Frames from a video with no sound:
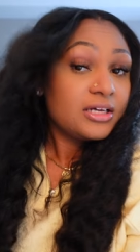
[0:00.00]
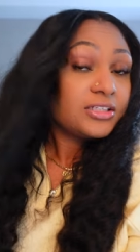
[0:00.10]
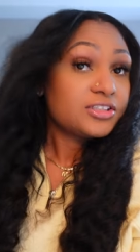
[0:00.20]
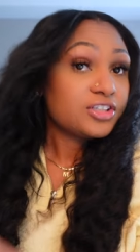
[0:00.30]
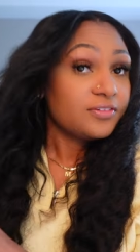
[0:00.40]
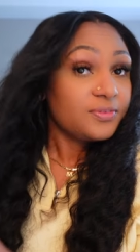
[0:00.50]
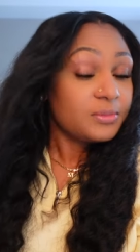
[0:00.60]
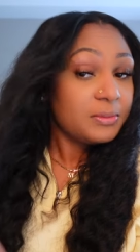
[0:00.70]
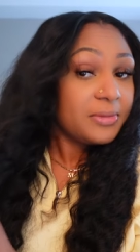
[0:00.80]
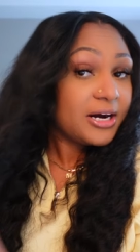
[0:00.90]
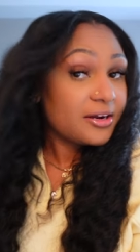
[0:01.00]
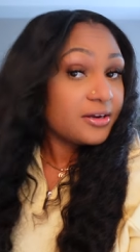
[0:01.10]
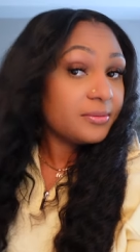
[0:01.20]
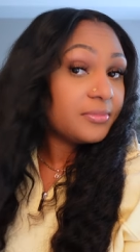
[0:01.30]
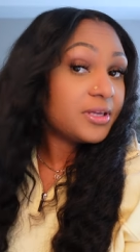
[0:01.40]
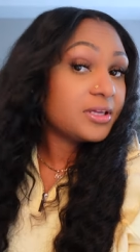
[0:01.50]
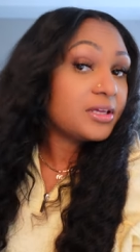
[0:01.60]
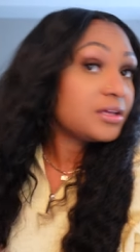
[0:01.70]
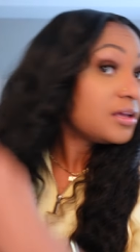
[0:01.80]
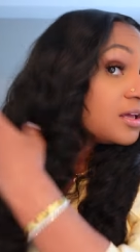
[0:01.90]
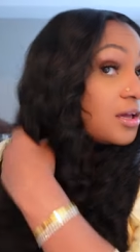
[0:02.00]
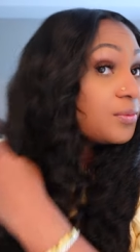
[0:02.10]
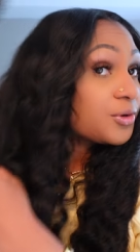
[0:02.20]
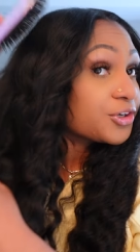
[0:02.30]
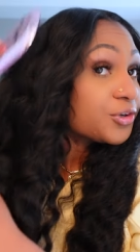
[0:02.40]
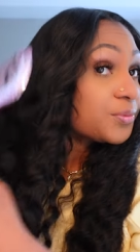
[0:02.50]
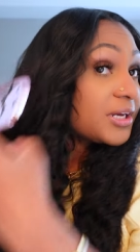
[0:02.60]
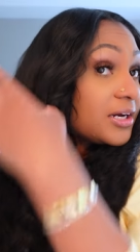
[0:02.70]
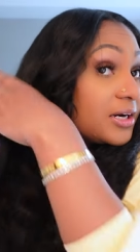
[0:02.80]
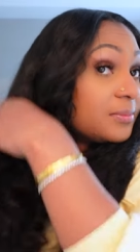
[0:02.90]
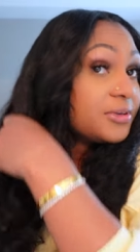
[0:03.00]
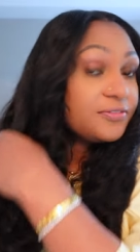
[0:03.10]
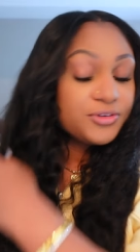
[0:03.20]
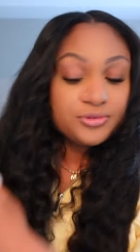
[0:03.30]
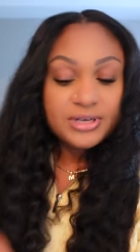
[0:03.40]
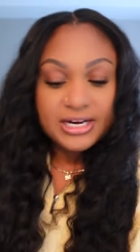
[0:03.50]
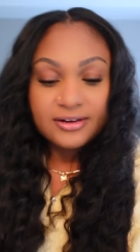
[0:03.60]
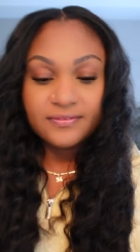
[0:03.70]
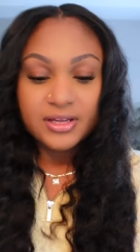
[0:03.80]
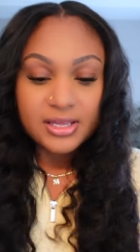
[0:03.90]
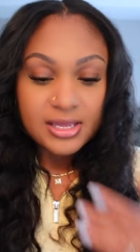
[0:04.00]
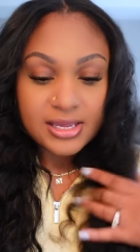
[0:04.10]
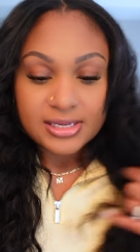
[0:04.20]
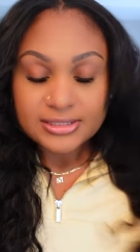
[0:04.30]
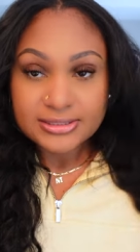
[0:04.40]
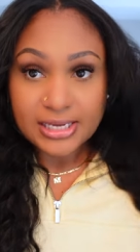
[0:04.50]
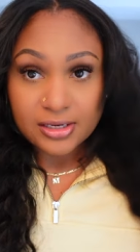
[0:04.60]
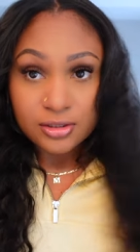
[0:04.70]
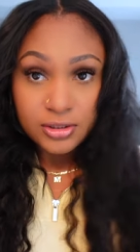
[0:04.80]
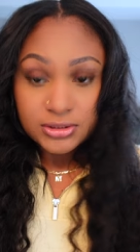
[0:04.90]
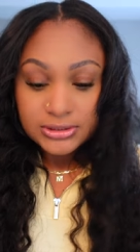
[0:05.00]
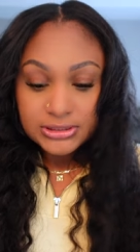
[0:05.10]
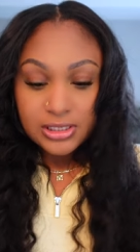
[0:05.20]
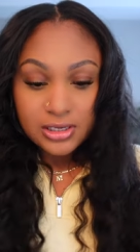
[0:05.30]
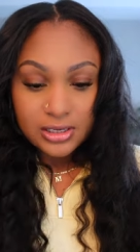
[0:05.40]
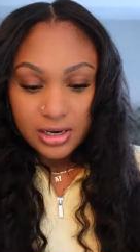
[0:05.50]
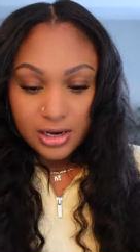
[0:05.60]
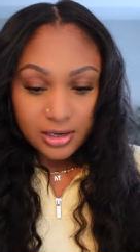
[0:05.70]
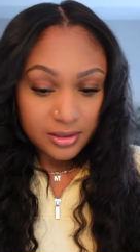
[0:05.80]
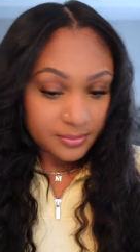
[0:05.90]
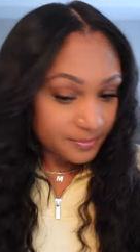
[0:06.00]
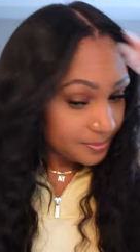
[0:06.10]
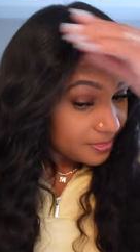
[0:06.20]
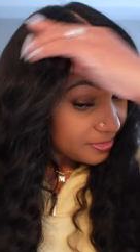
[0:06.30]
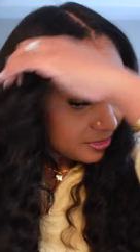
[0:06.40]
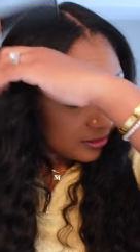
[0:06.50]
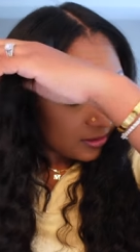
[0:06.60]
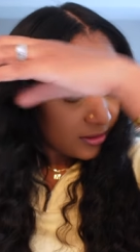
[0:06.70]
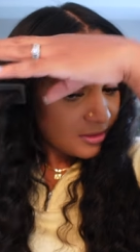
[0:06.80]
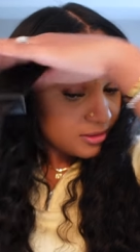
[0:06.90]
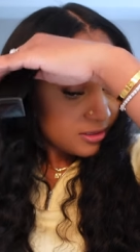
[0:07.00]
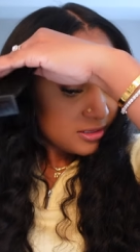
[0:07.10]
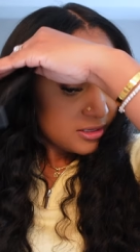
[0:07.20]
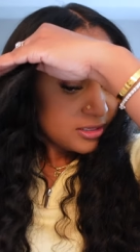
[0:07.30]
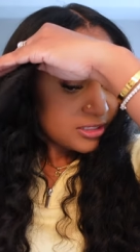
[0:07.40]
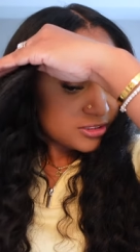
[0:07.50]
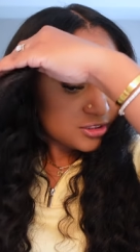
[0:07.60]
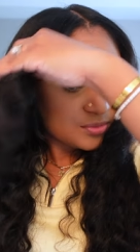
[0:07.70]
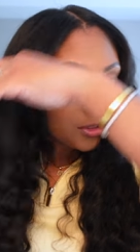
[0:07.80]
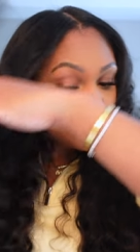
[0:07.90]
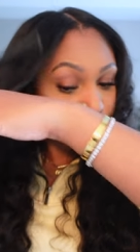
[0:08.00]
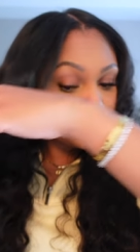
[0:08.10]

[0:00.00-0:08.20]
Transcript: Start from the bottom and work your way up if you have tangles. Um, I just want to